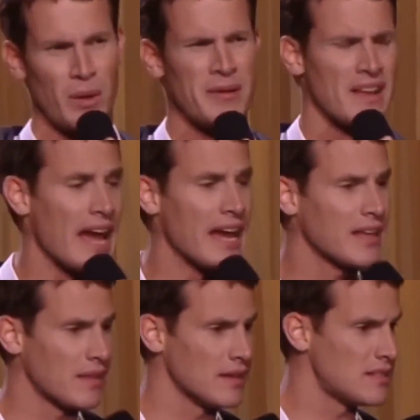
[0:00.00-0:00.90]
Women
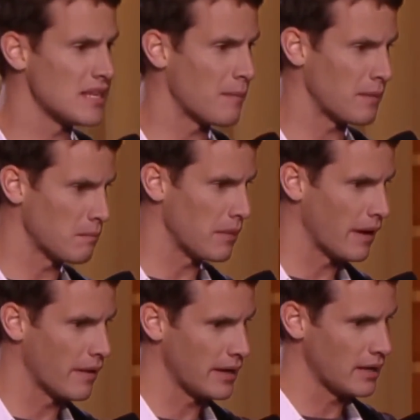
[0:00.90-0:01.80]
like that Demi
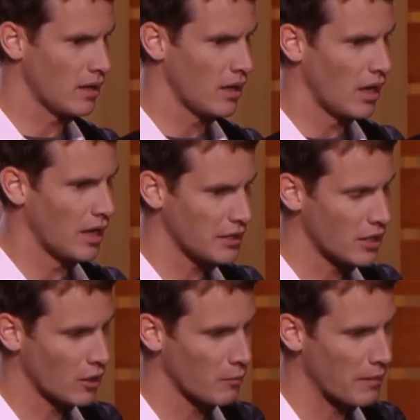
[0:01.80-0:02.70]
married a
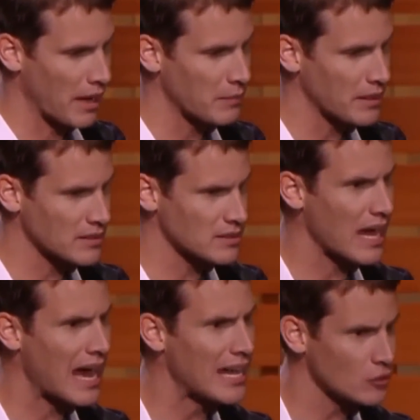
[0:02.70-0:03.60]
younger man because
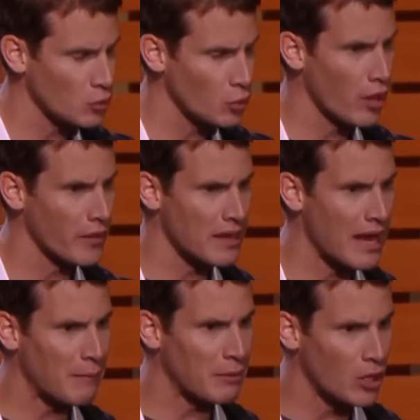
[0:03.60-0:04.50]
guys do it all the
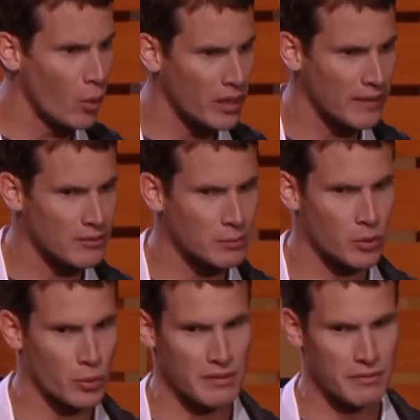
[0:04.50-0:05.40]
time and no one gives
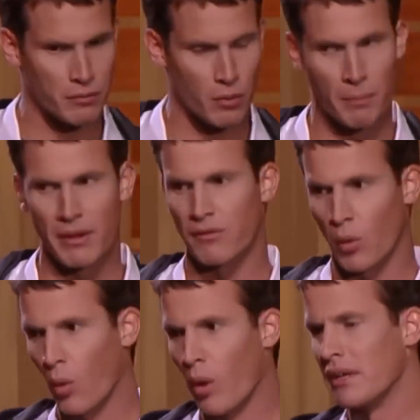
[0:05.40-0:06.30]
them grief for it. But if
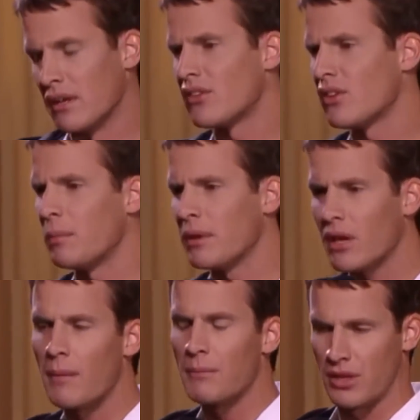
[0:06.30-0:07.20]
a woman does it, it
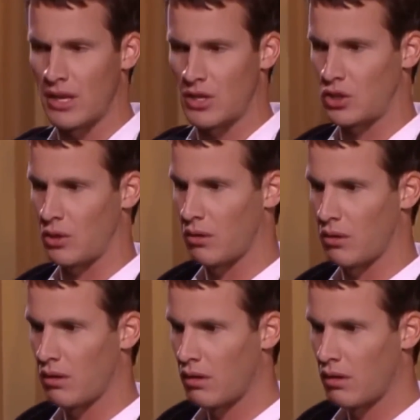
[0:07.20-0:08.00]
becomes an issue.